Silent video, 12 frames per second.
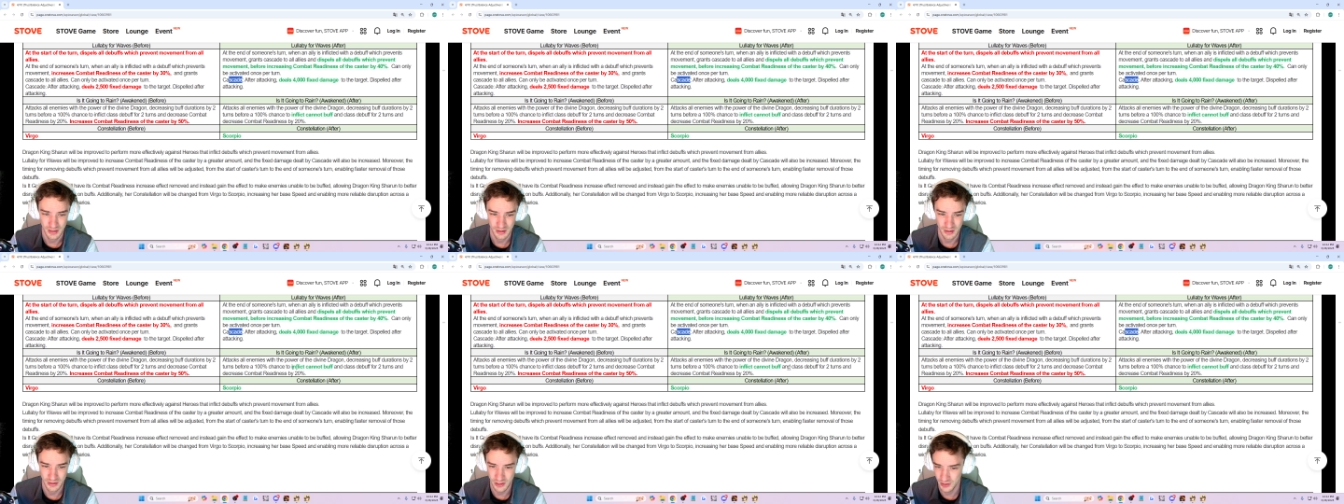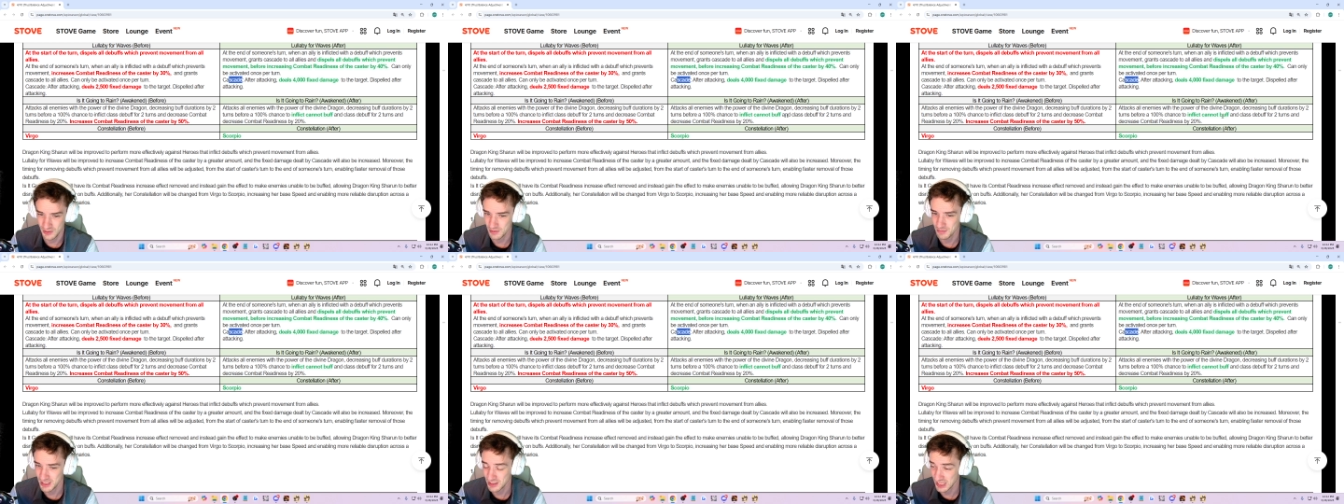Does it
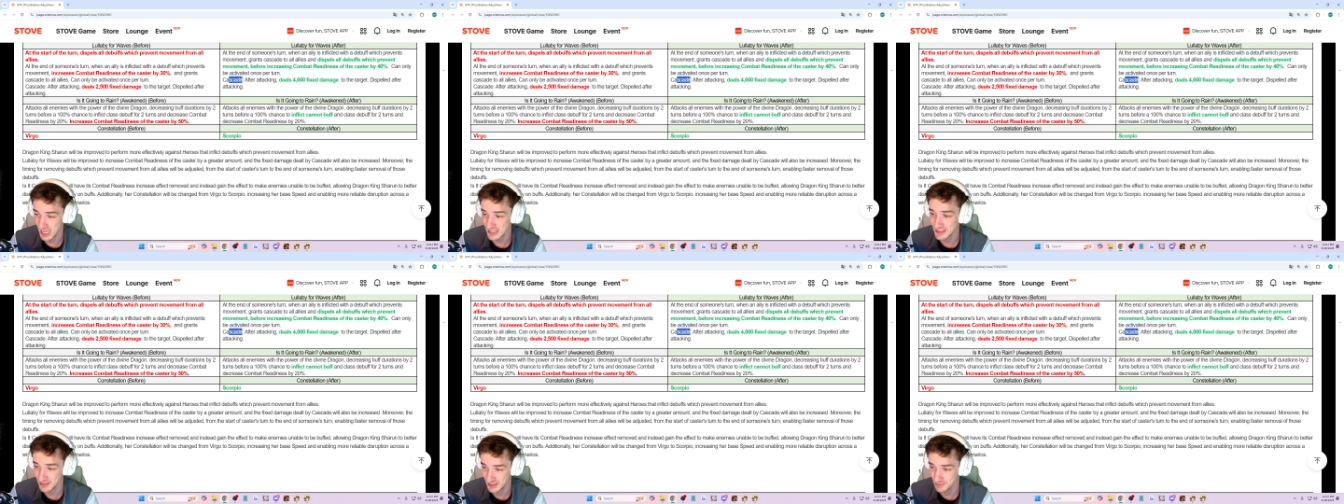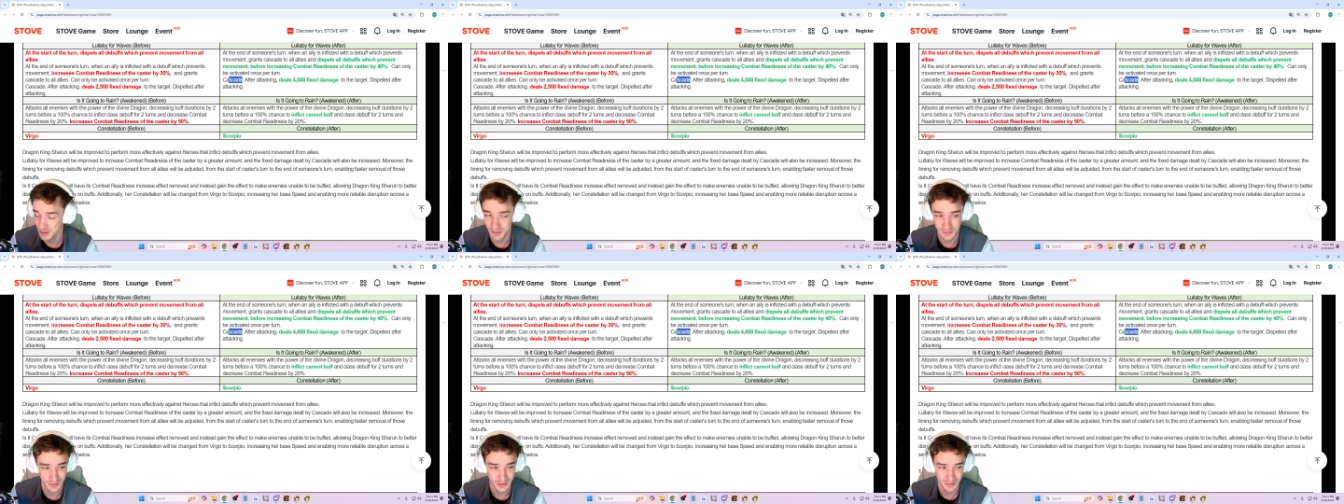mean class
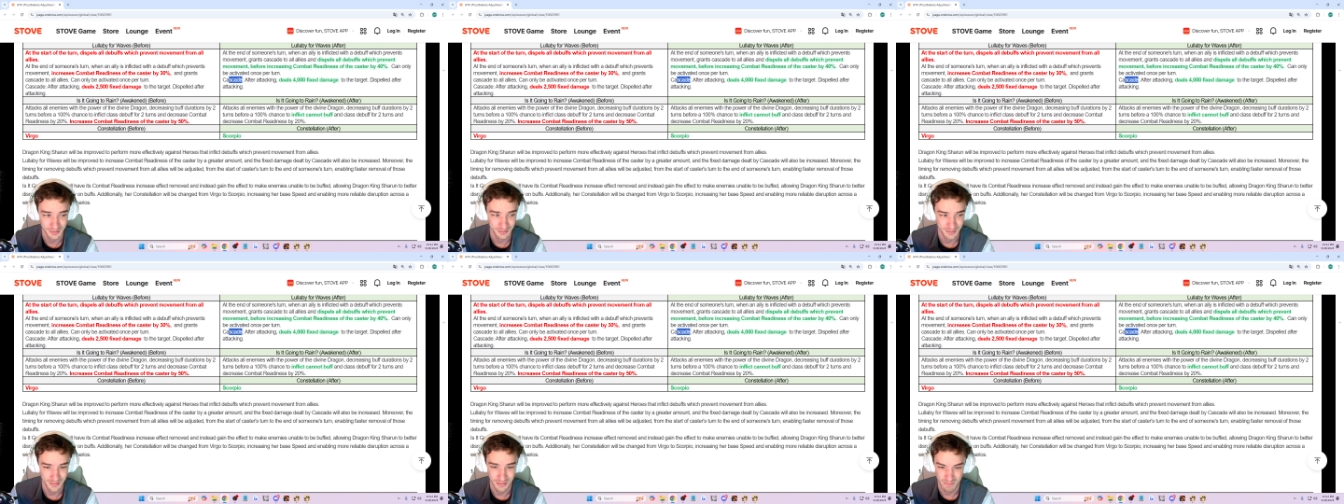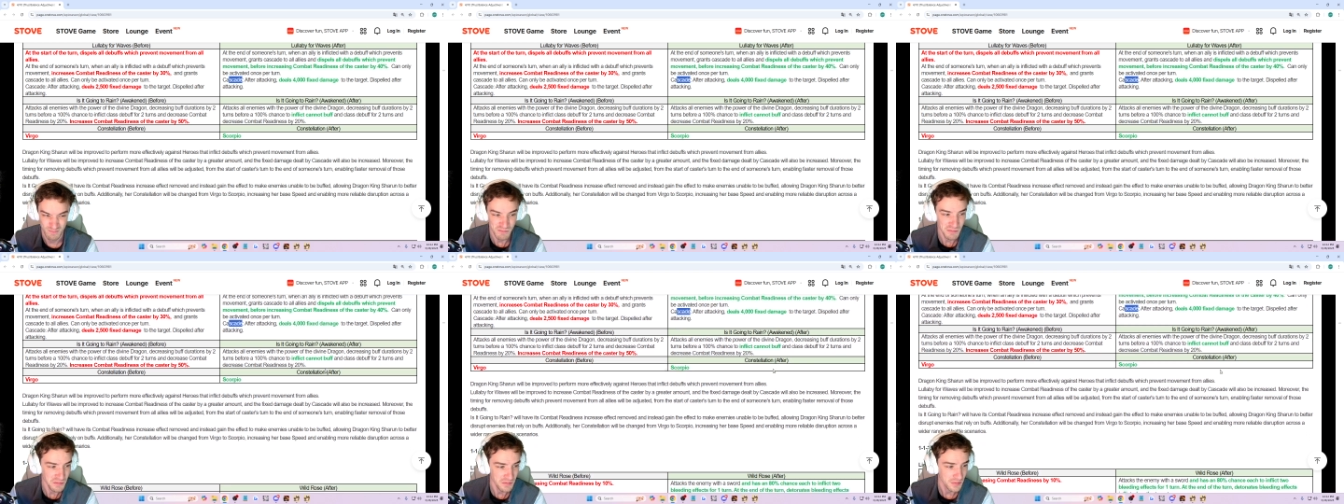debuff?
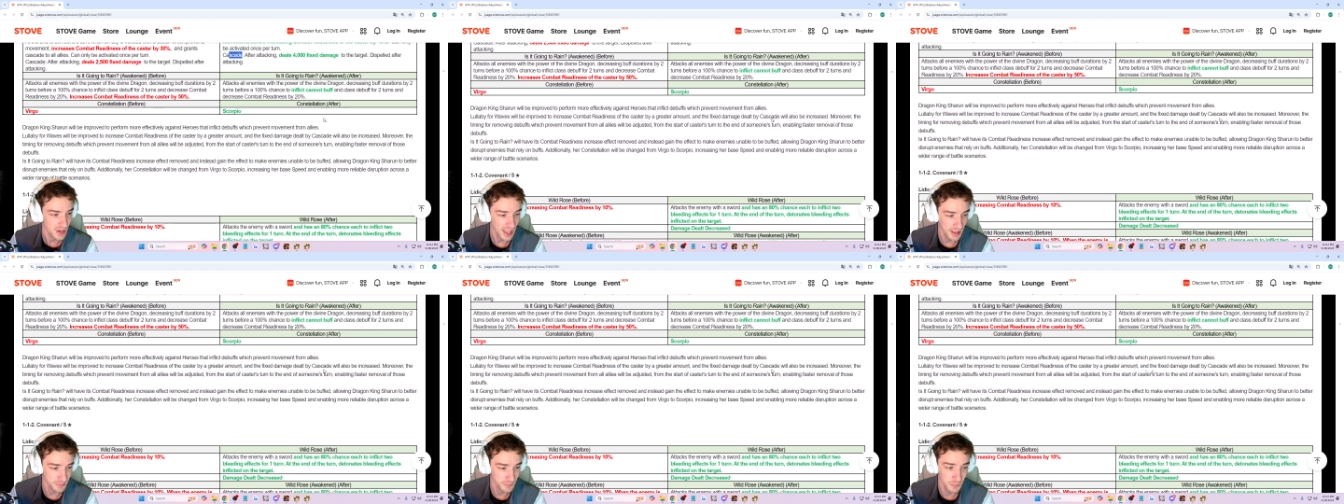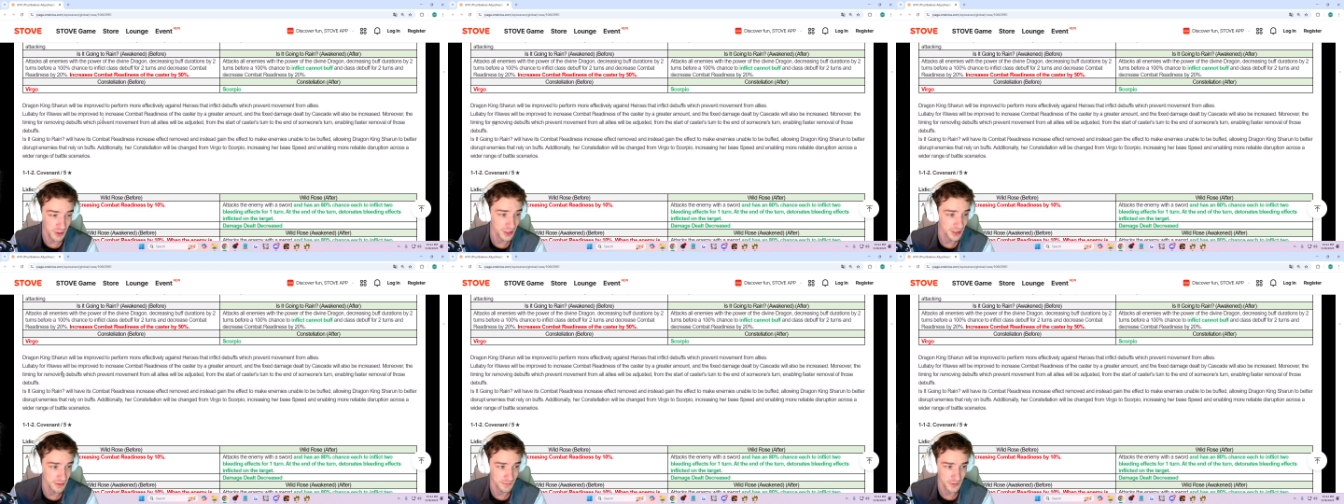I'm
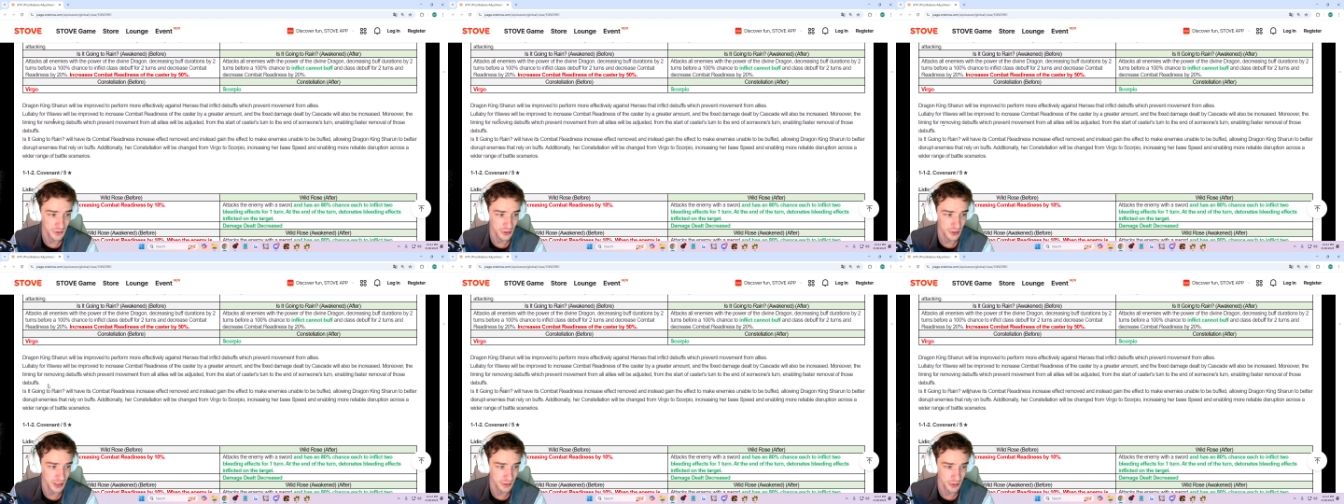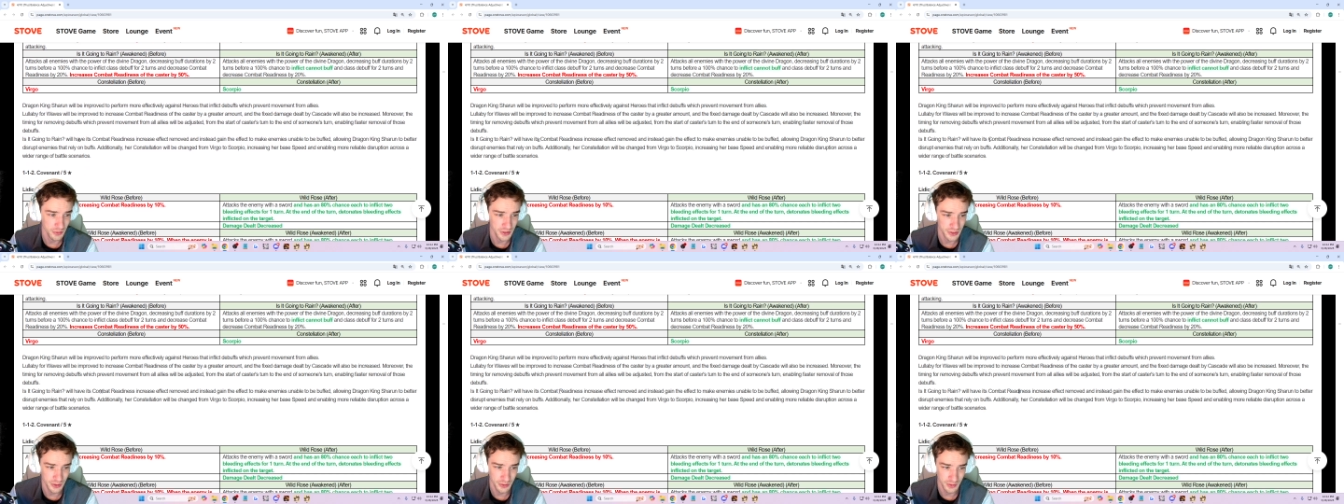really confused. Dragon Loba,
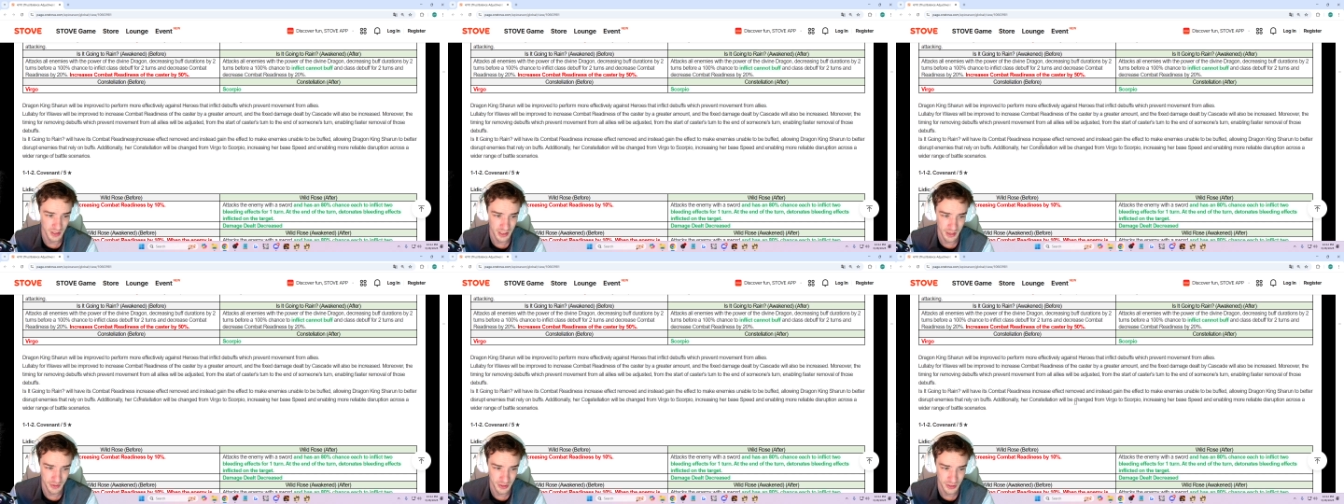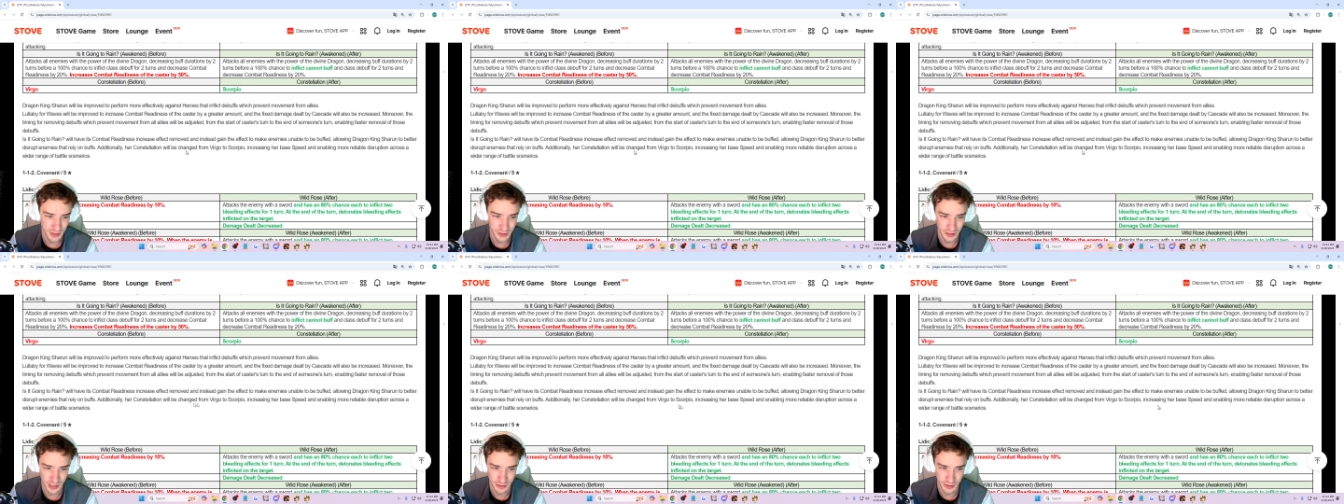it's going to rain cover resist,
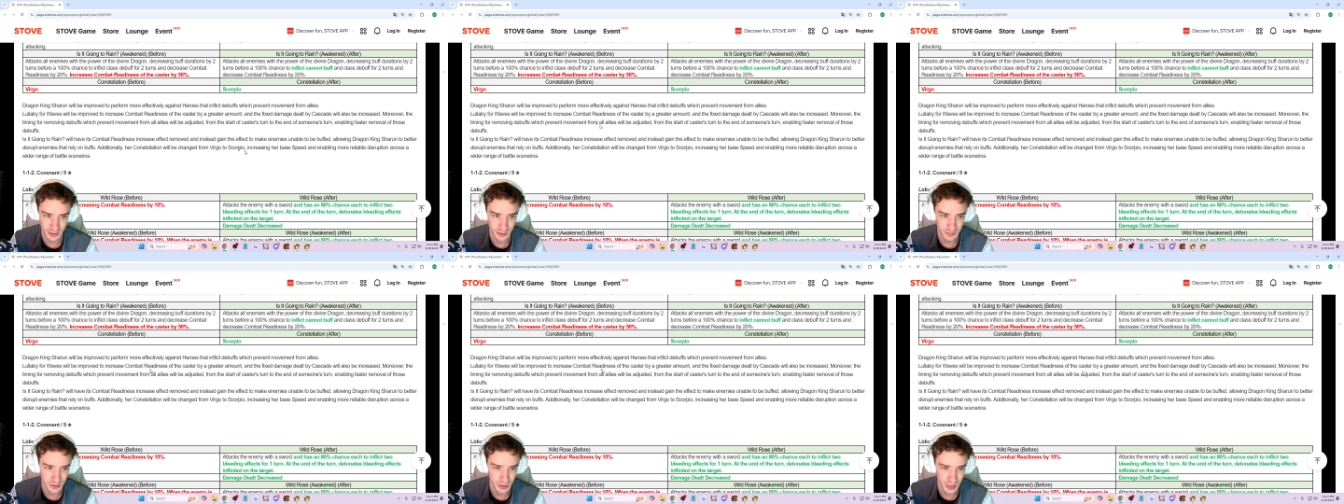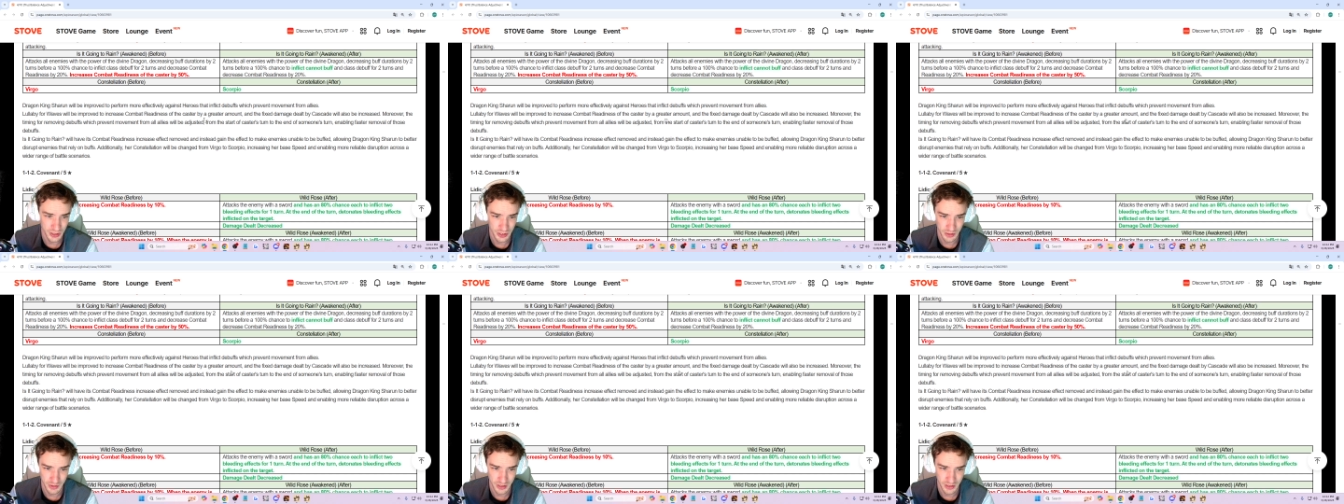calculation and change
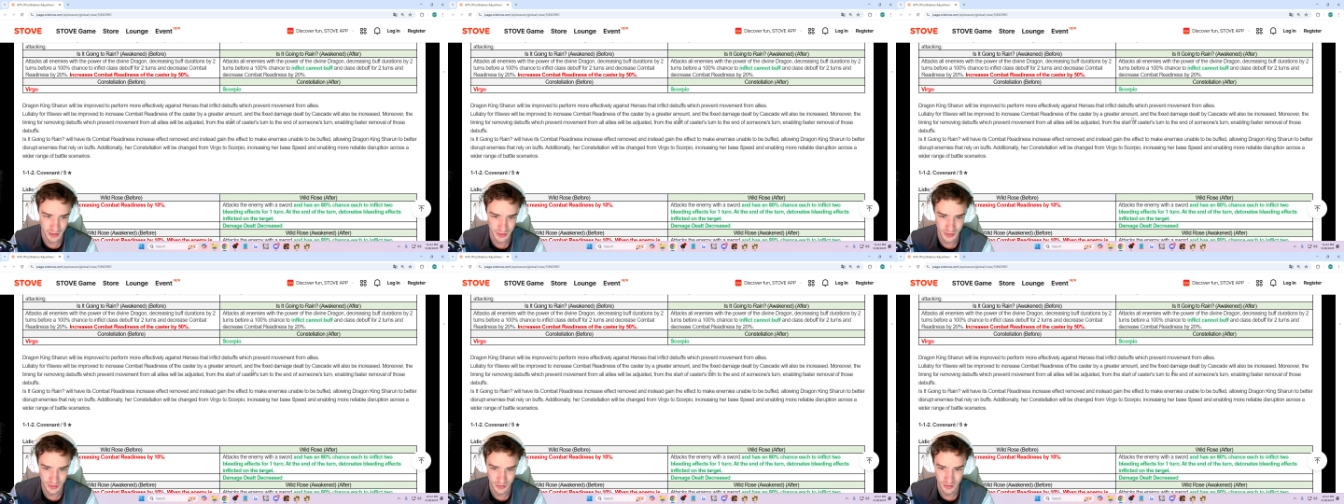coveriness.